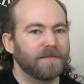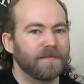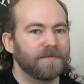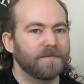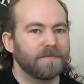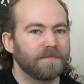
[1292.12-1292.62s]

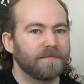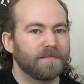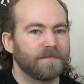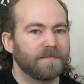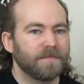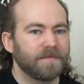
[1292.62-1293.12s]

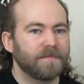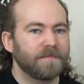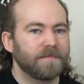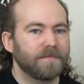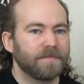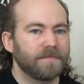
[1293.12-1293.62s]

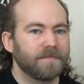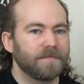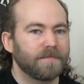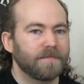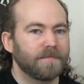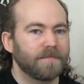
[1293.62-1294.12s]

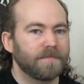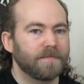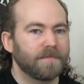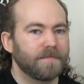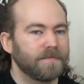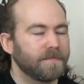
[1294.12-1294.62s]
This person isn't speaking.